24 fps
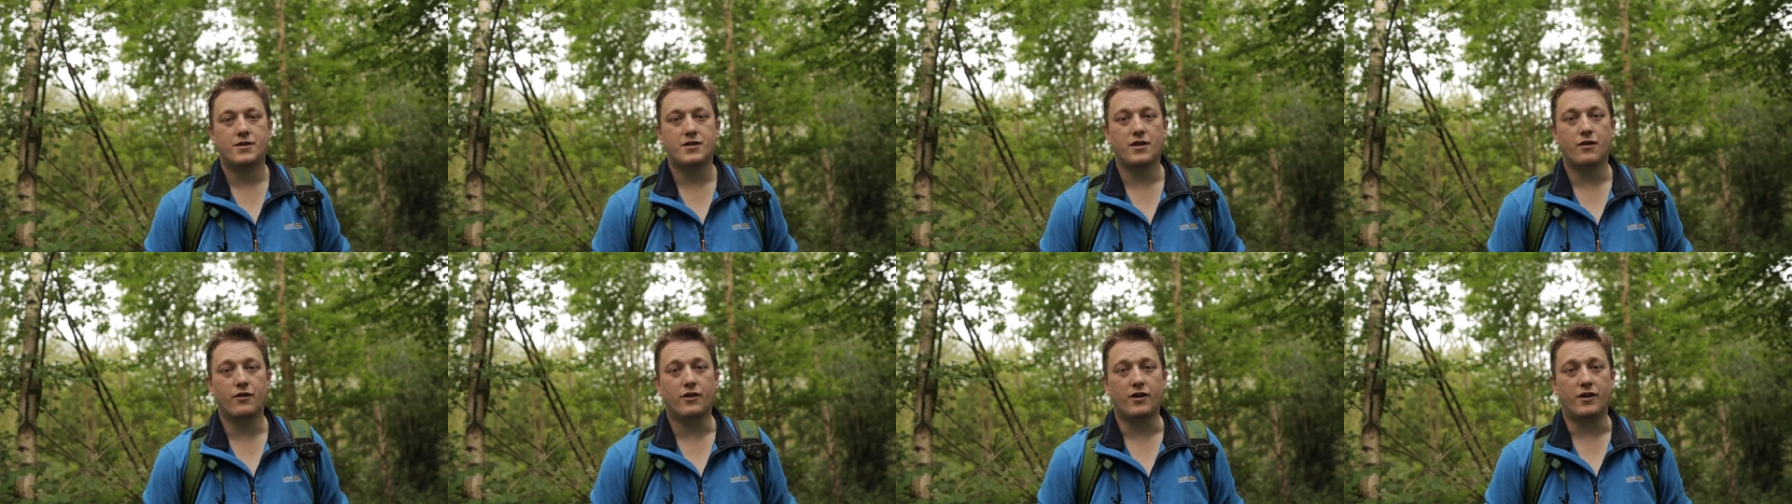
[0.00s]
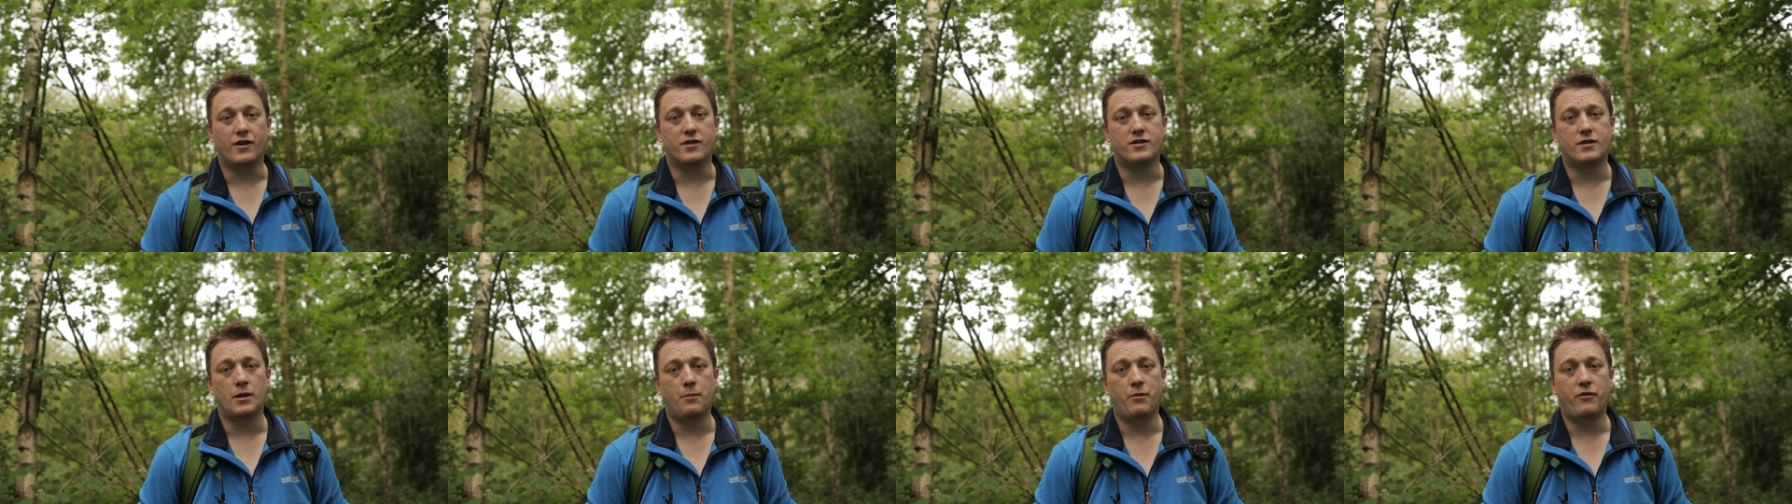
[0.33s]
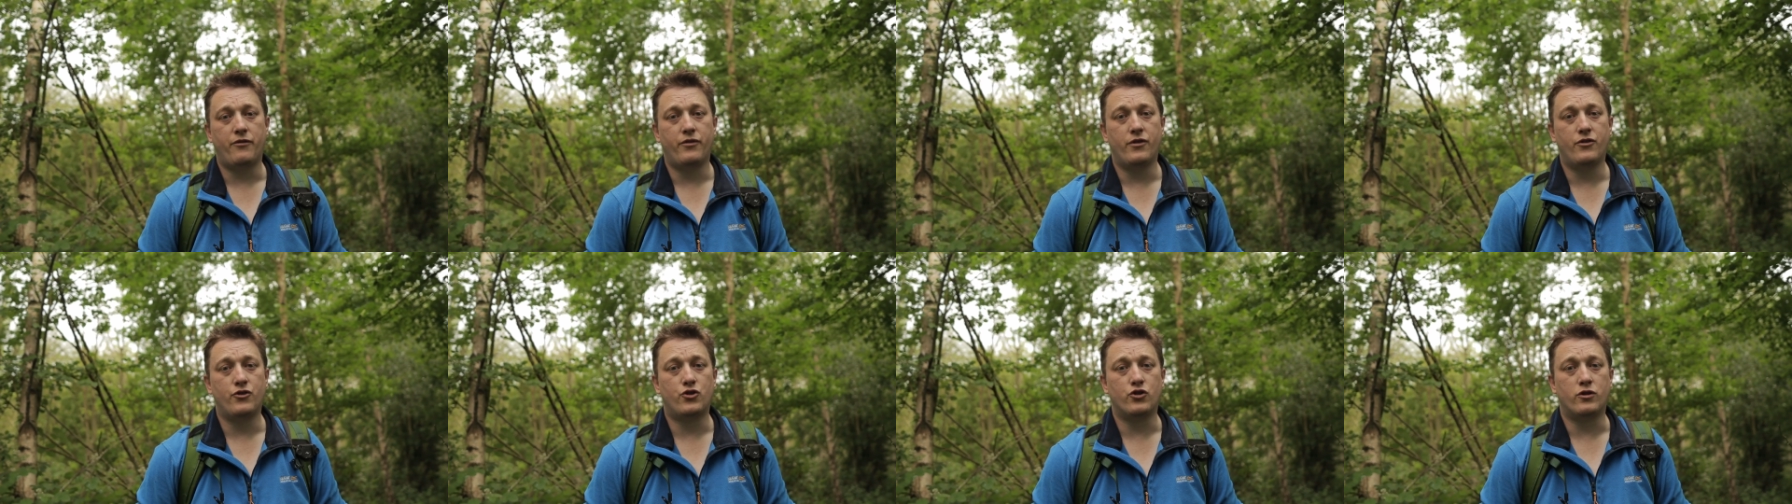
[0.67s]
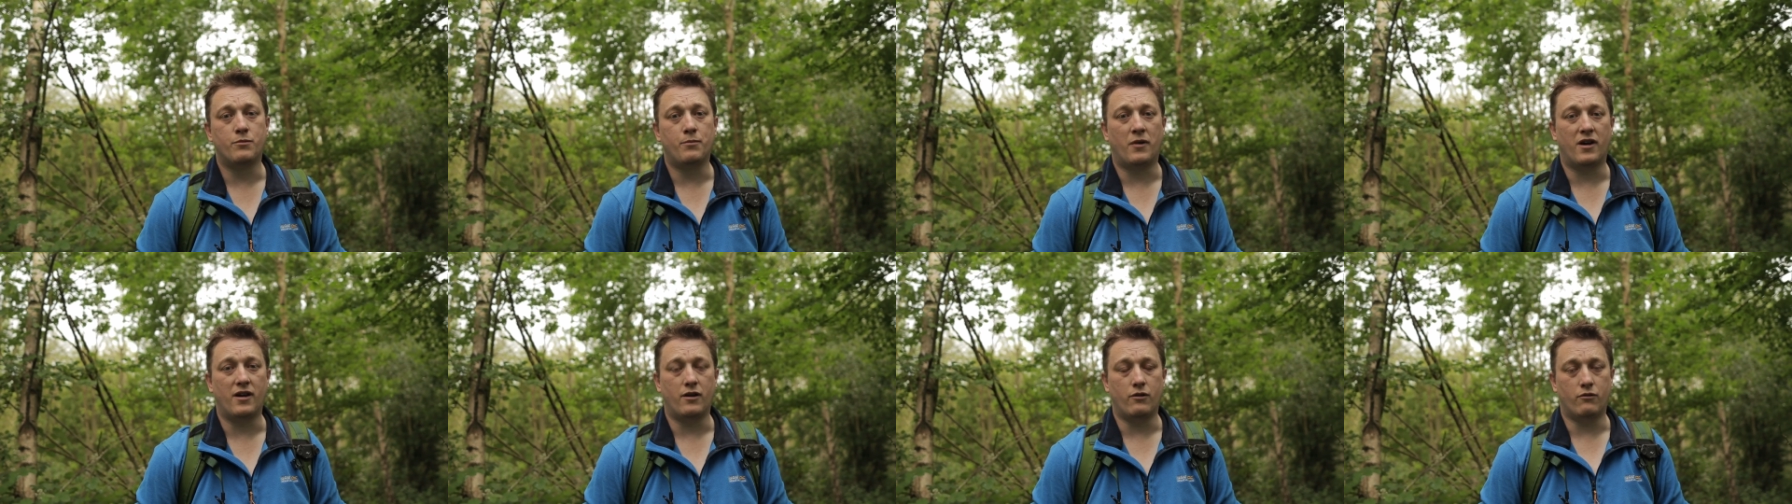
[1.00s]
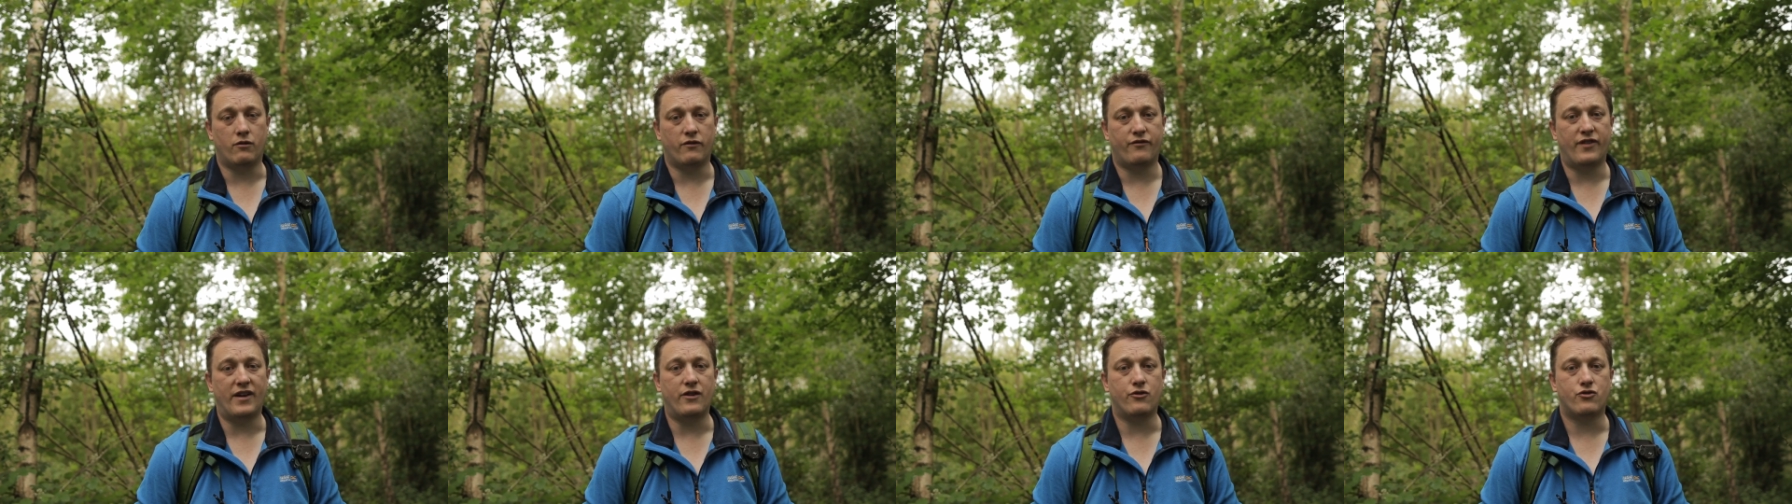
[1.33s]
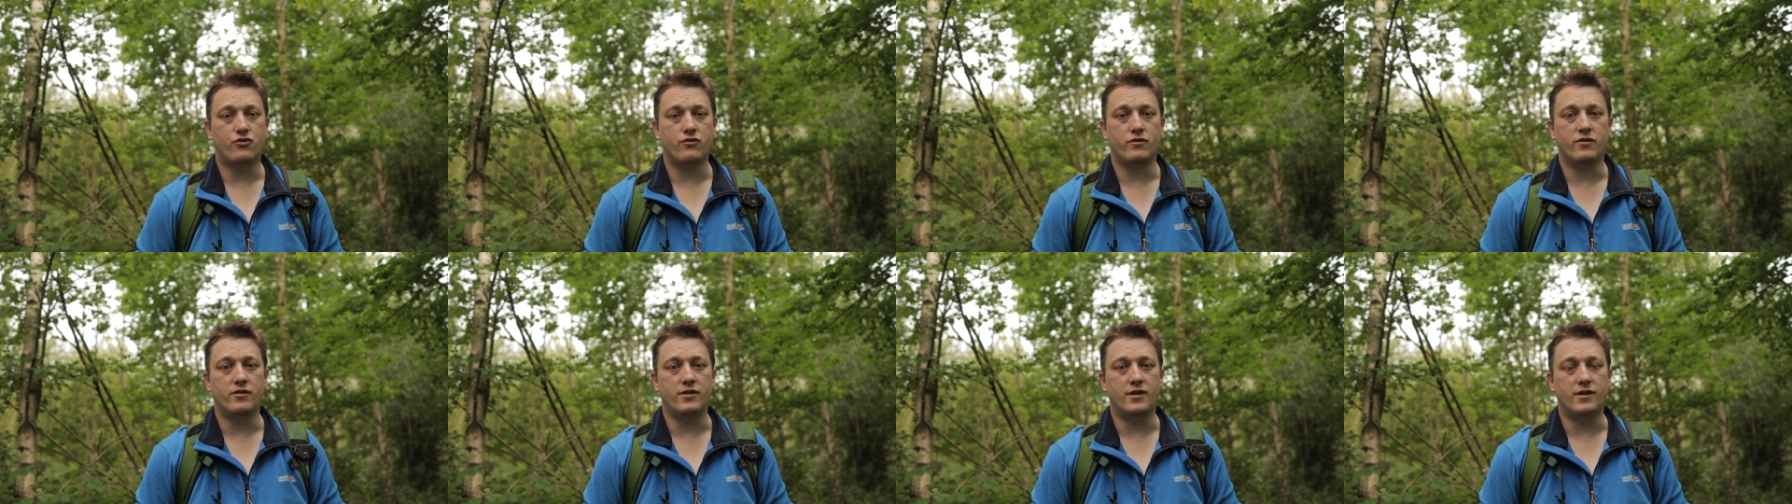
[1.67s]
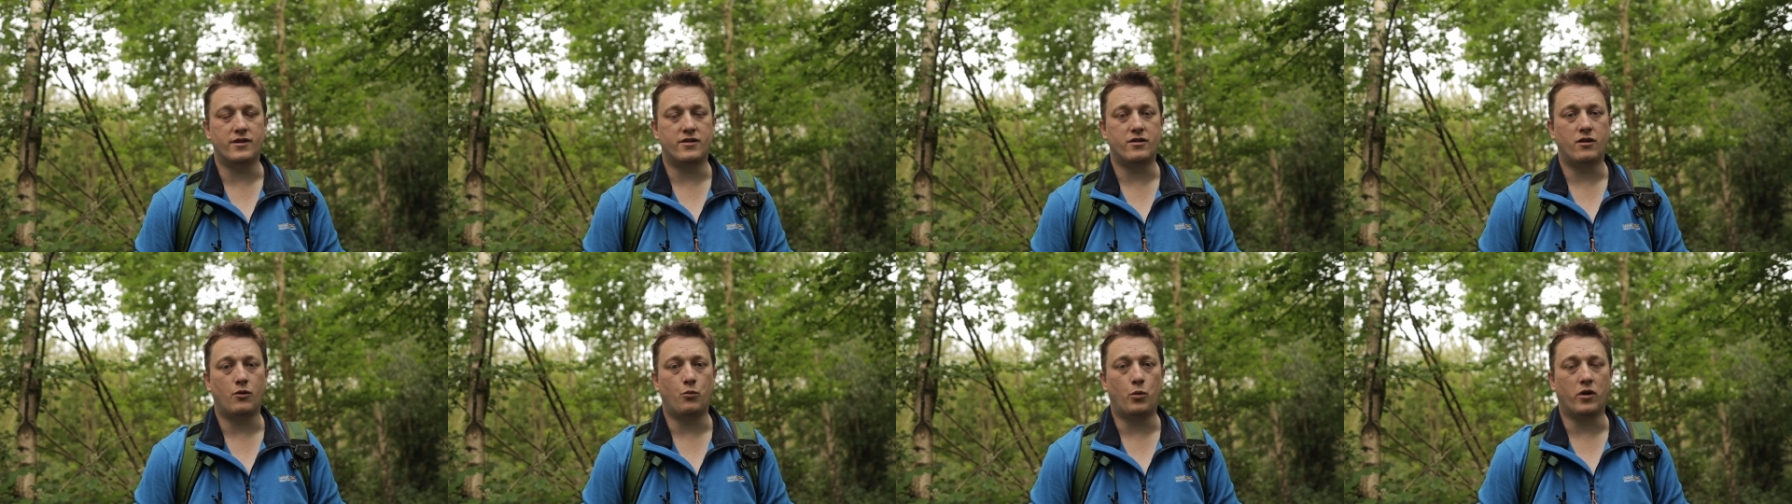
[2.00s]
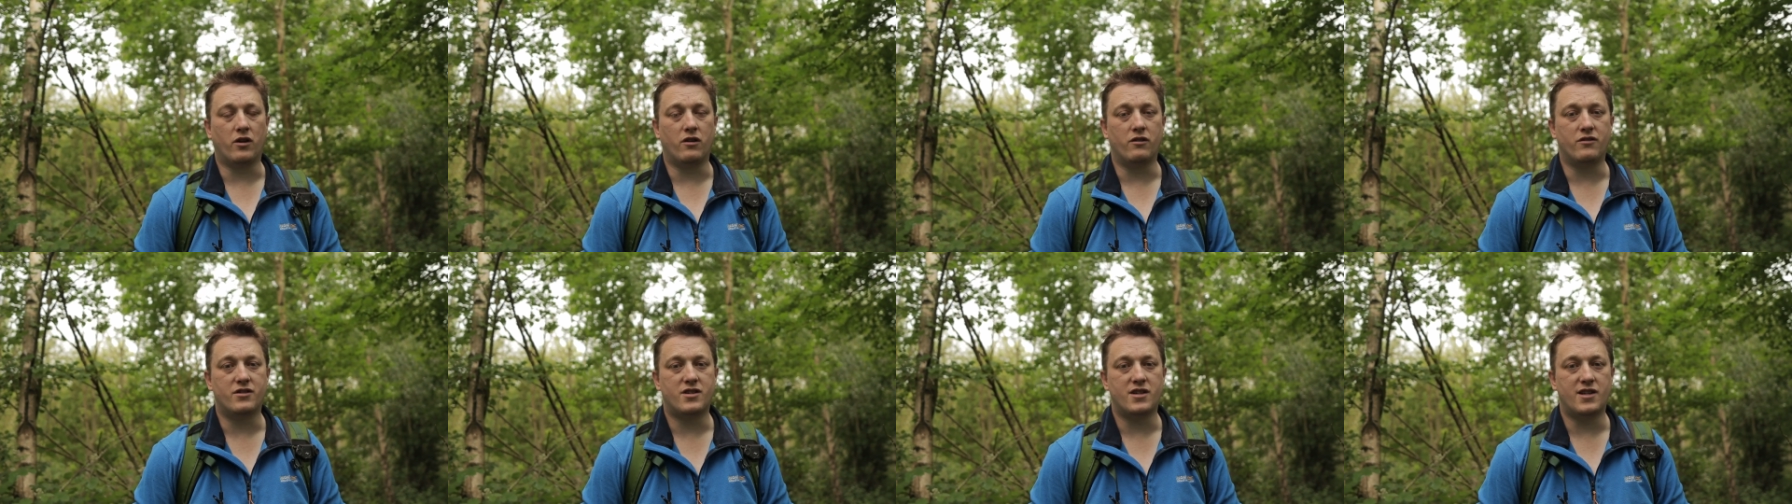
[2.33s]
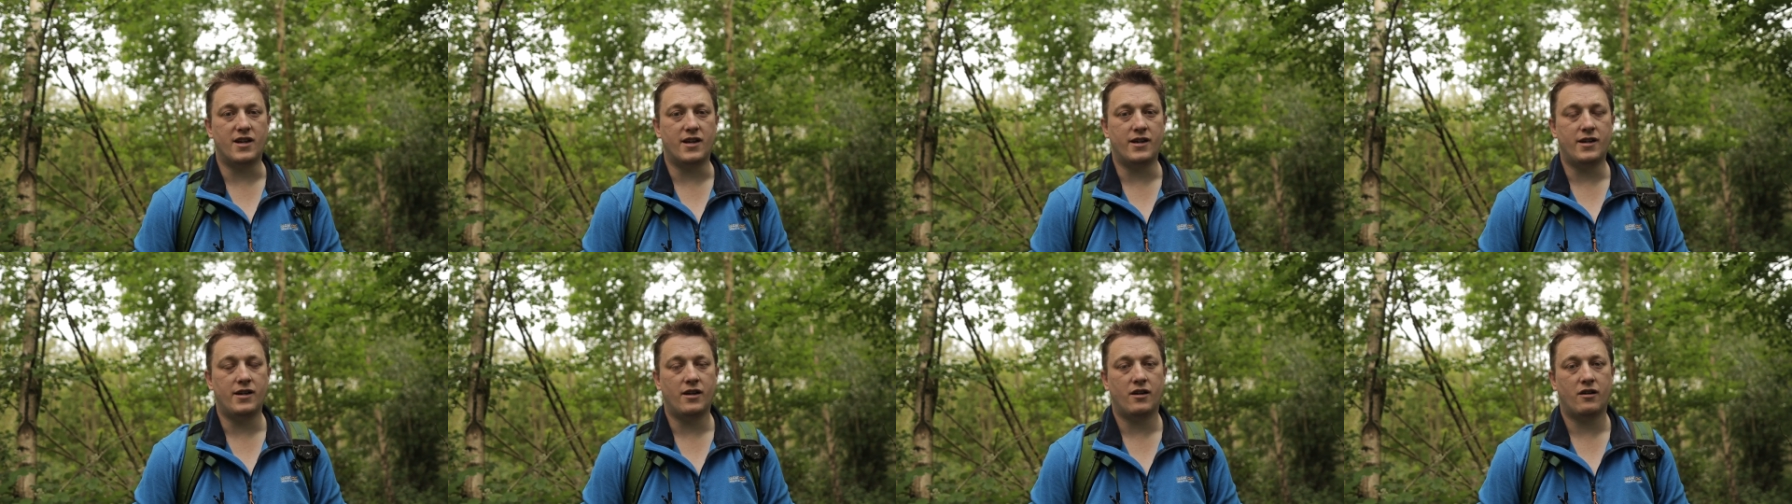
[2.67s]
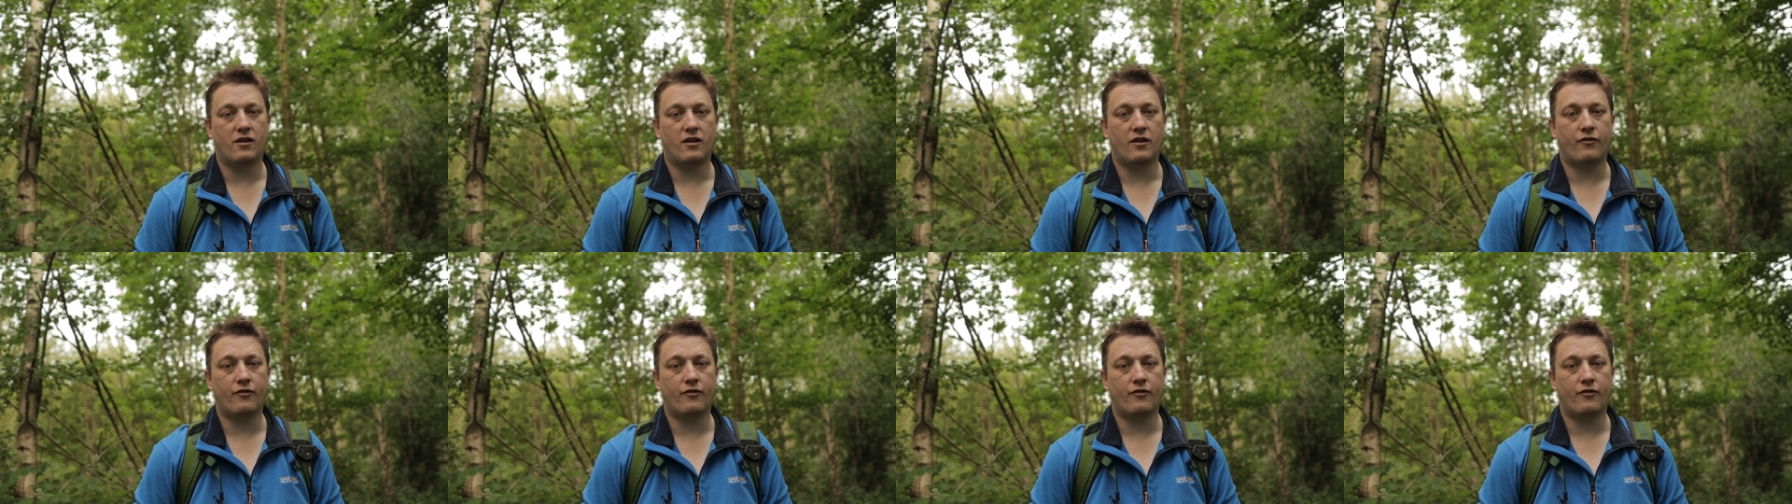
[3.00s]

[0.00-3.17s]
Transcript: So guys, hope you've enjoyed my little adventure into the woodland today.